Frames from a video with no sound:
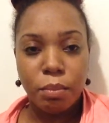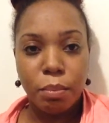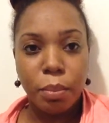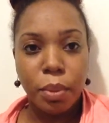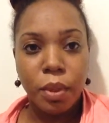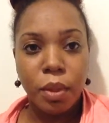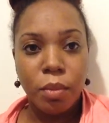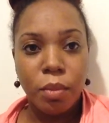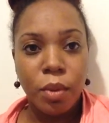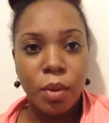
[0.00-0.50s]

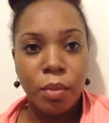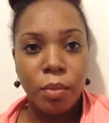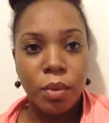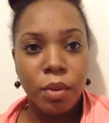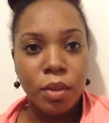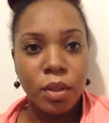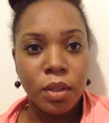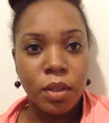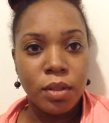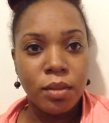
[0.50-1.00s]
put them on
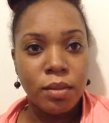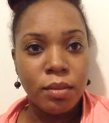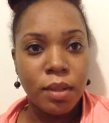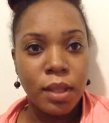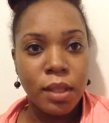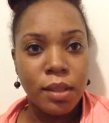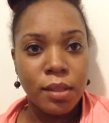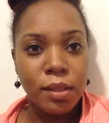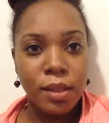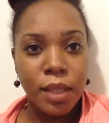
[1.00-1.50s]
board
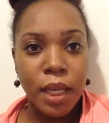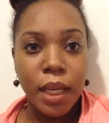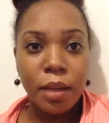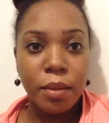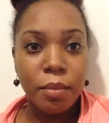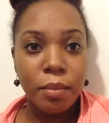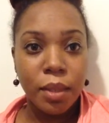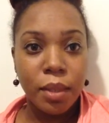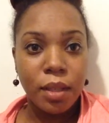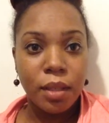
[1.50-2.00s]
and take
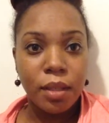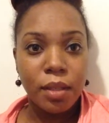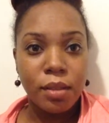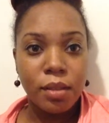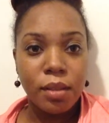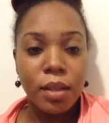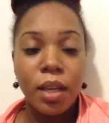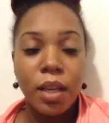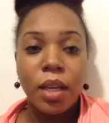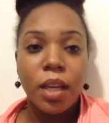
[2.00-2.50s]
them
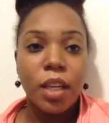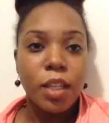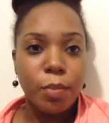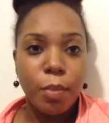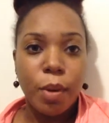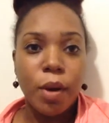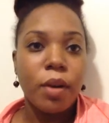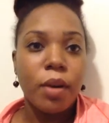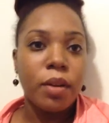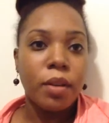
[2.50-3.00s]
because it's
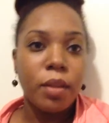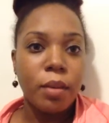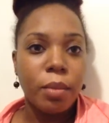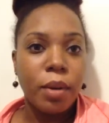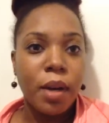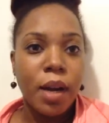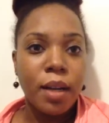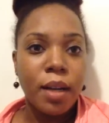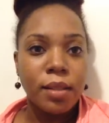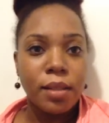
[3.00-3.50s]
part of the
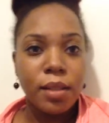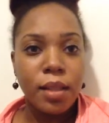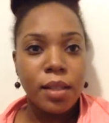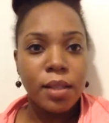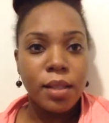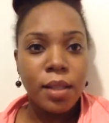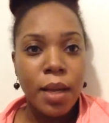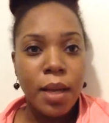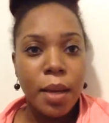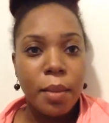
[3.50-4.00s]

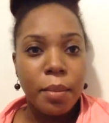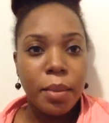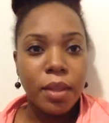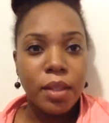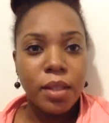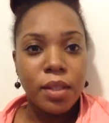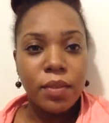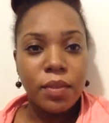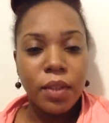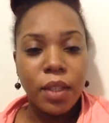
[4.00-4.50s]
process. But
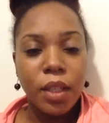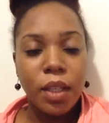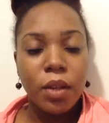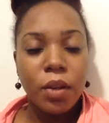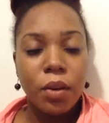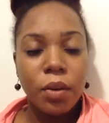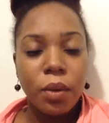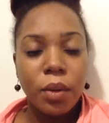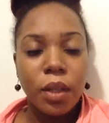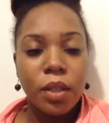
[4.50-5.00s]
this
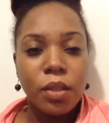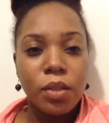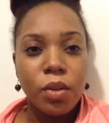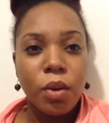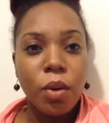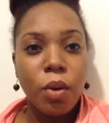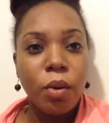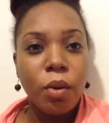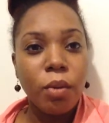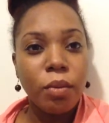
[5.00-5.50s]
video is
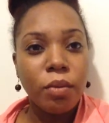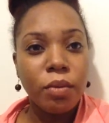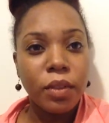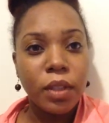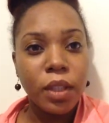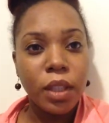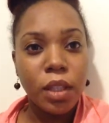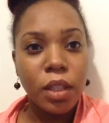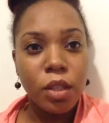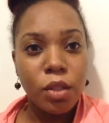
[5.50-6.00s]

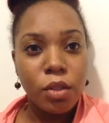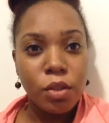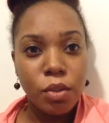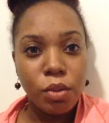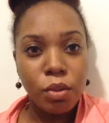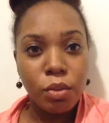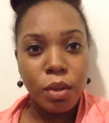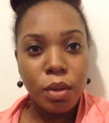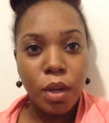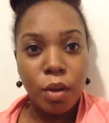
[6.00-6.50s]
hopefully
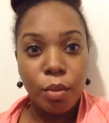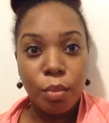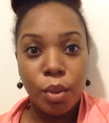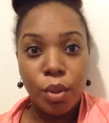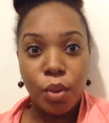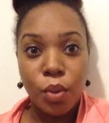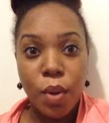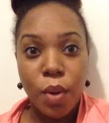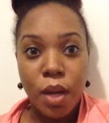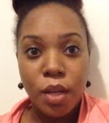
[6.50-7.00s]
to help
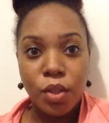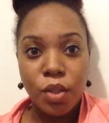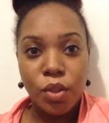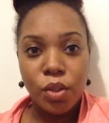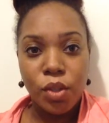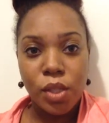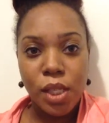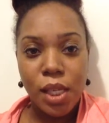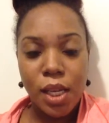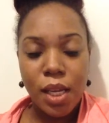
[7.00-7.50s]
you
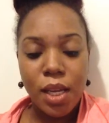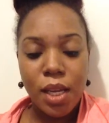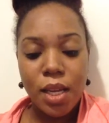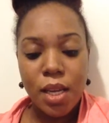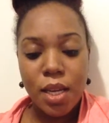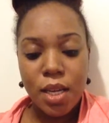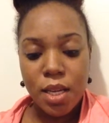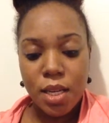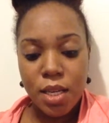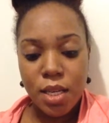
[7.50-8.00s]

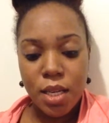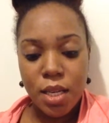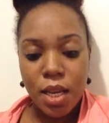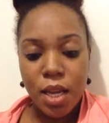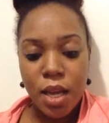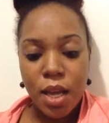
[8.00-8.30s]
understand